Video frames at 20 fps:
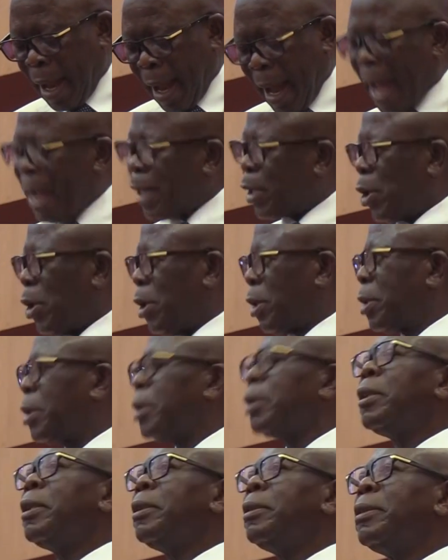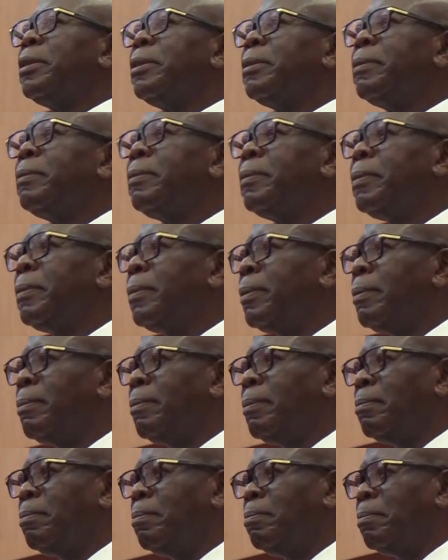I thought,
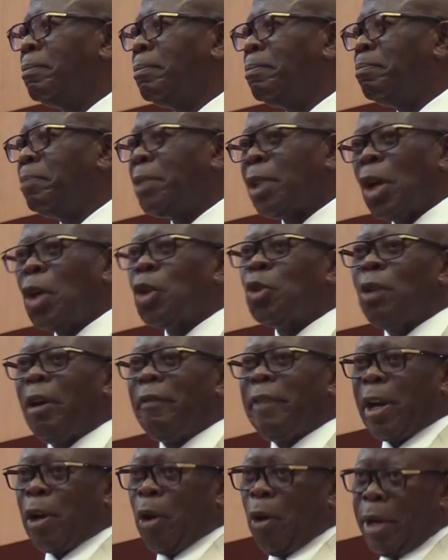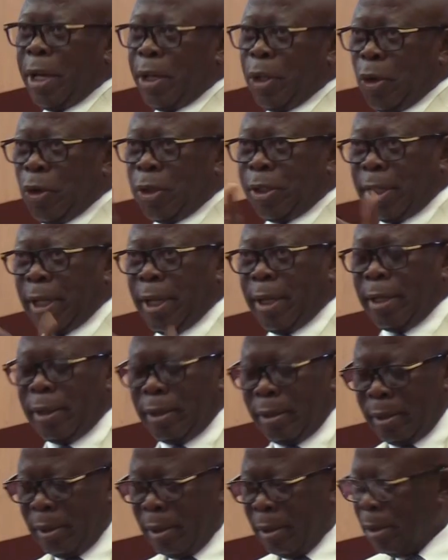because you have encouraged us, sir,
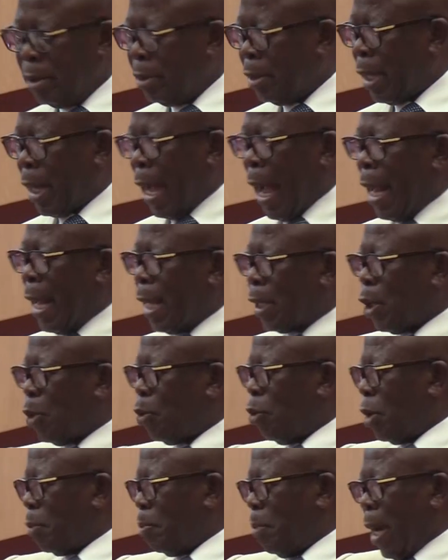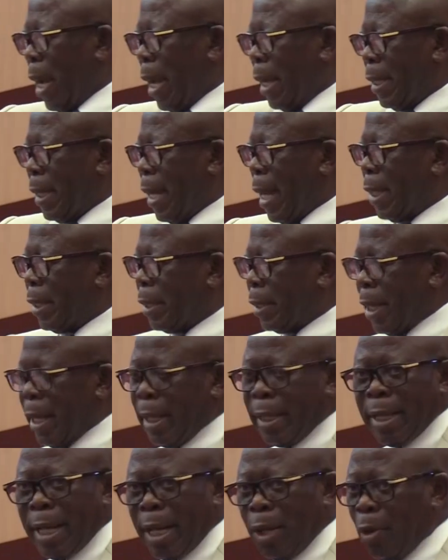regardless of what my dad
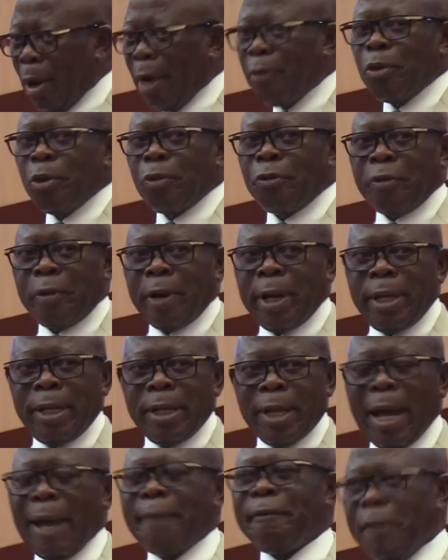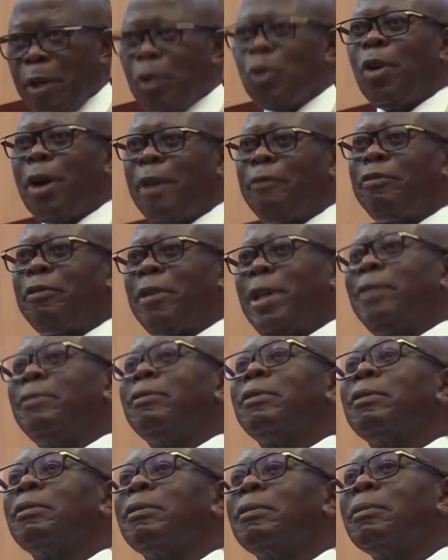said, that you have no friend, I think you have
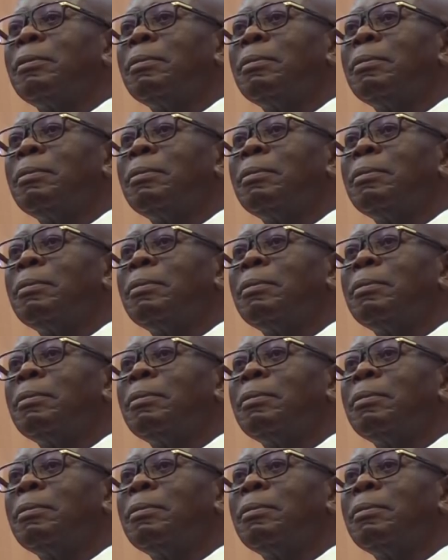friends.